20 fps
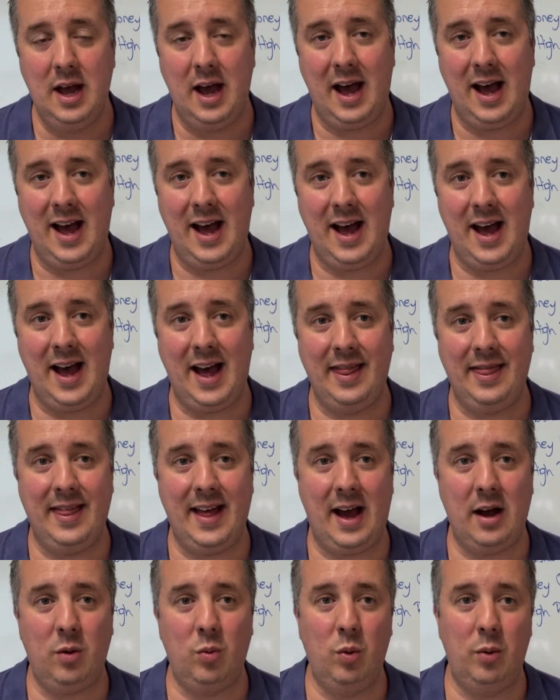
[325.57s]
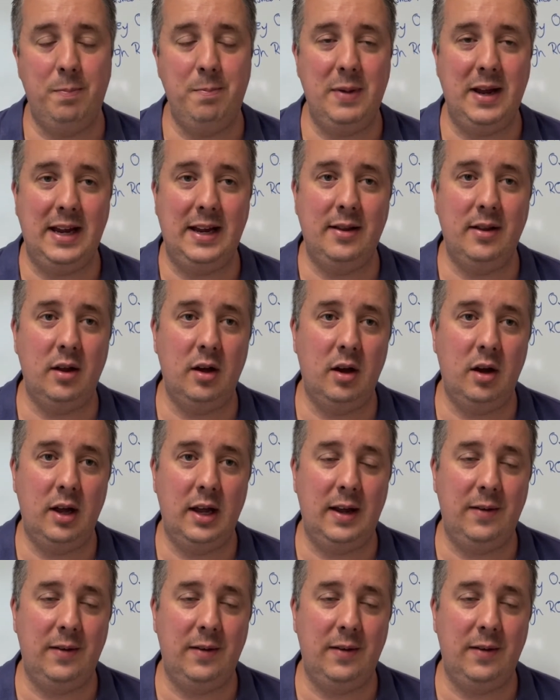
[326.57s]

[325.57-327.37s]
And that would mean that